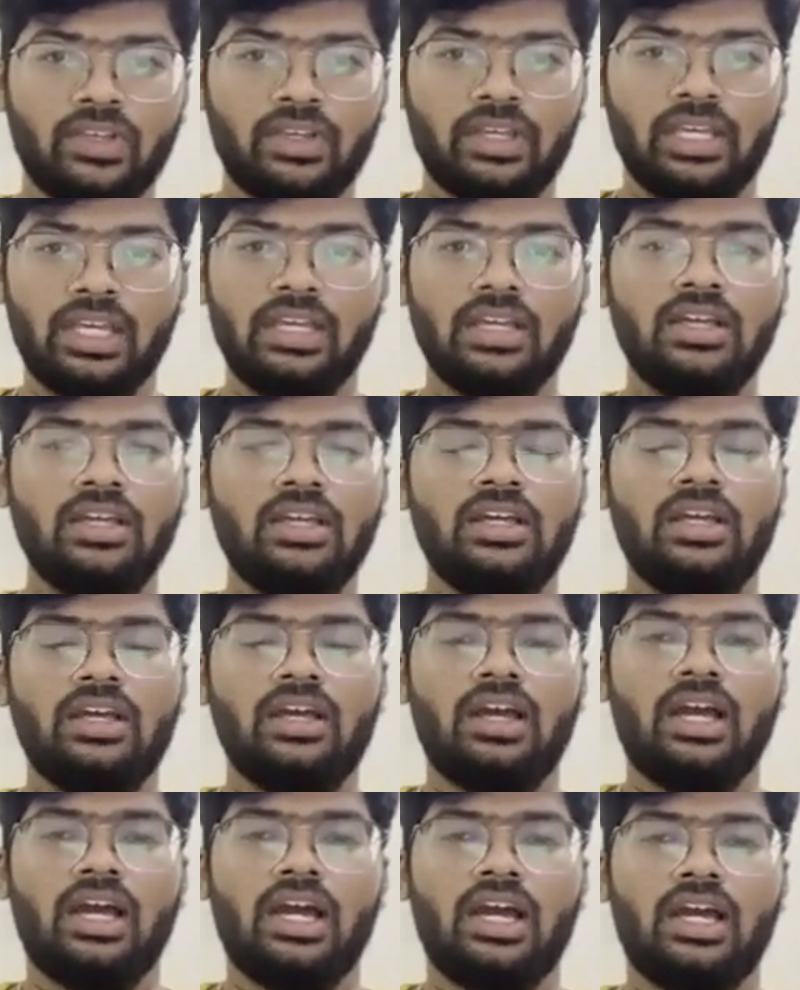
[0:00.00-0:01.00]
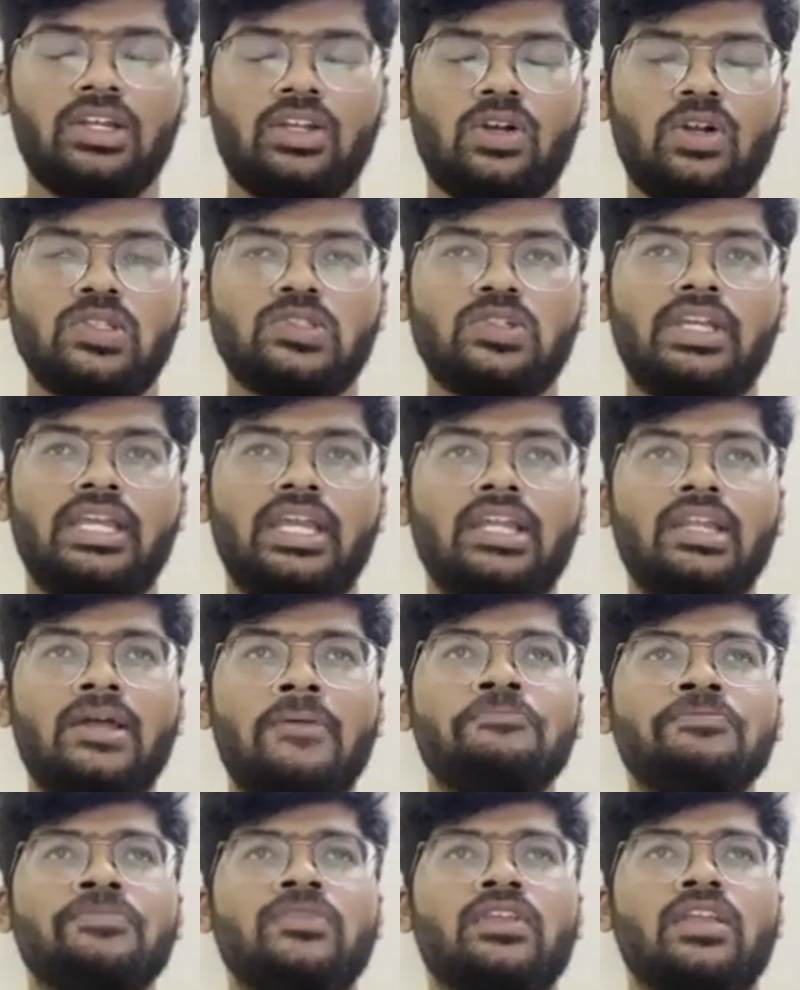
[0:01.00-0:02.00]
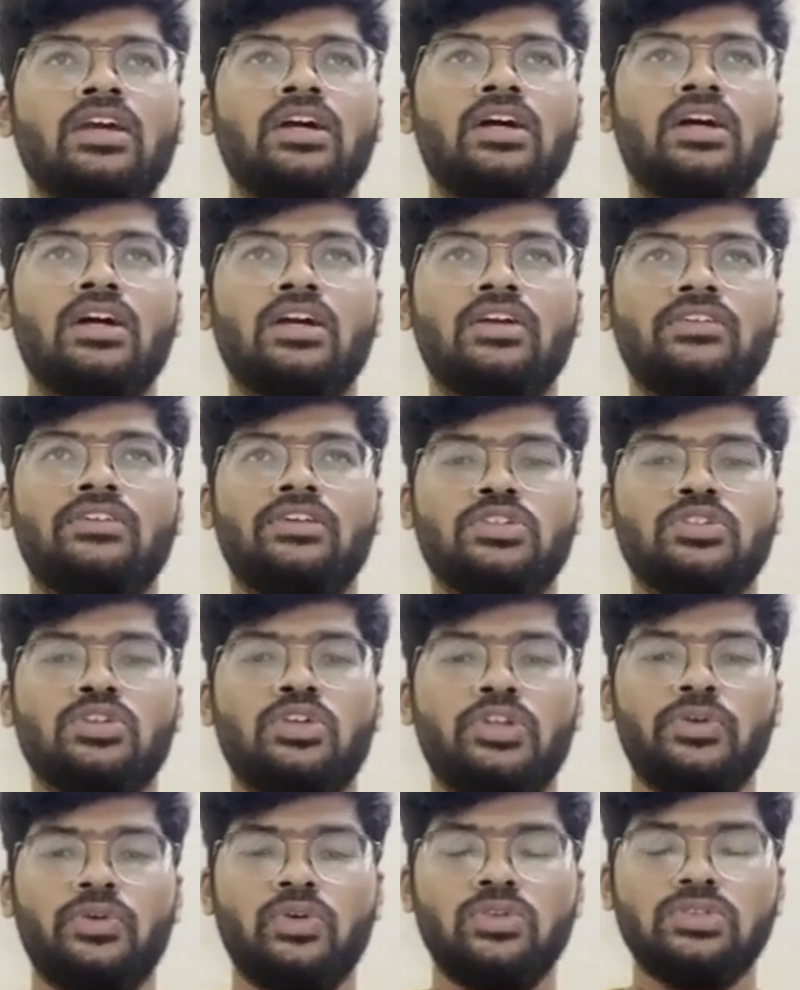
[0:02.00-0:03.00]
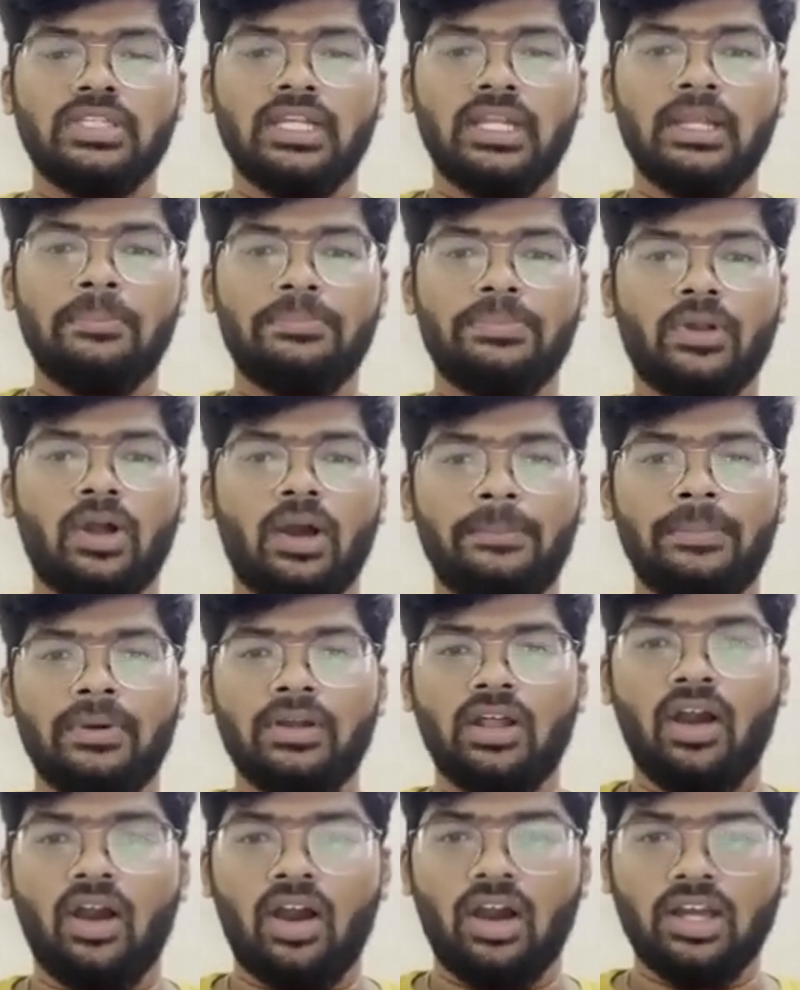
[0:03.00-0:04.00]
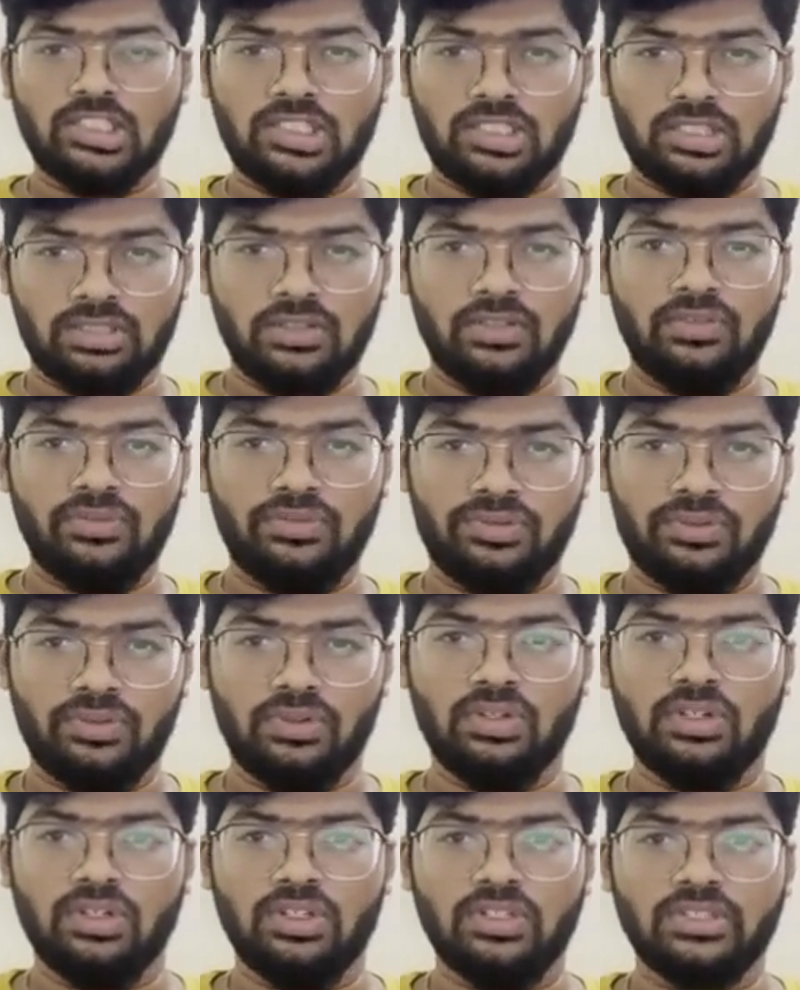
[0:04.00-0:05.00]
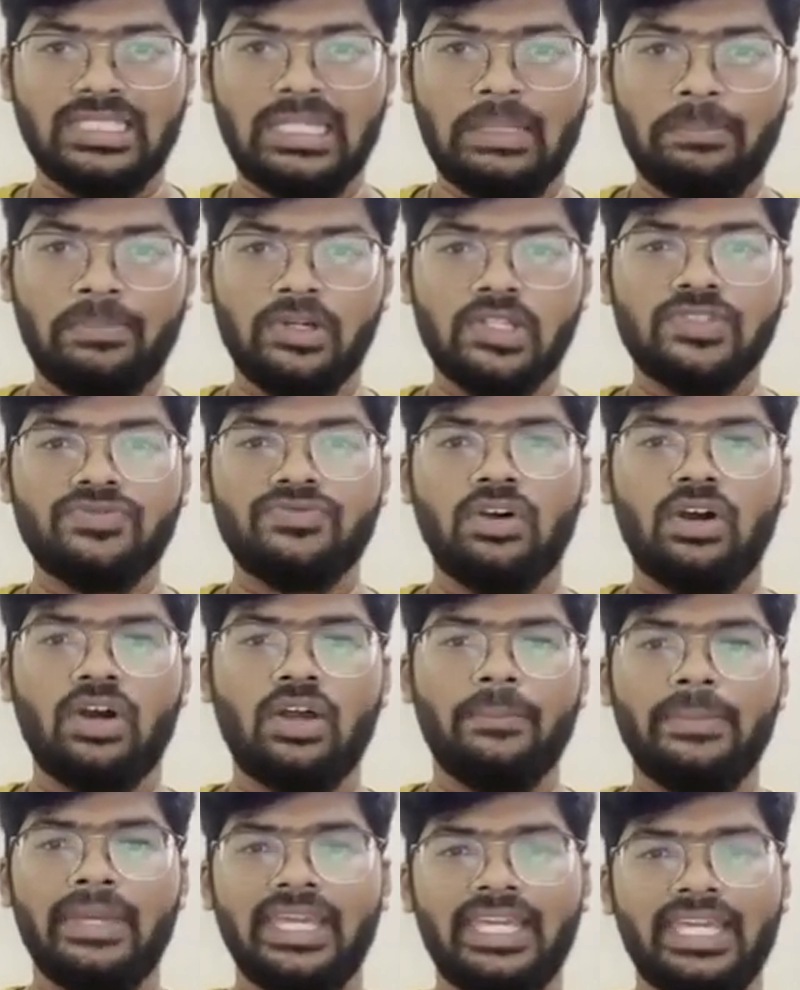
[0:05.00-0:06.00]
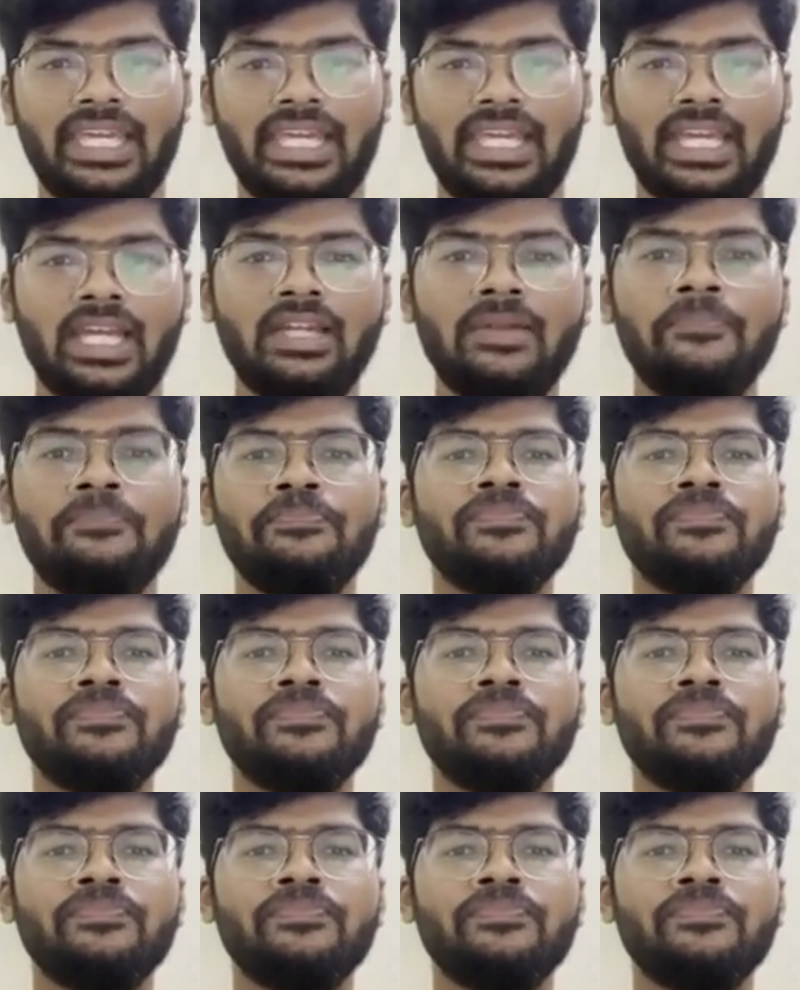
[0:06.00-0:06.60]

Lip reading: Okay, and also we should use a proper arch for slippers for making an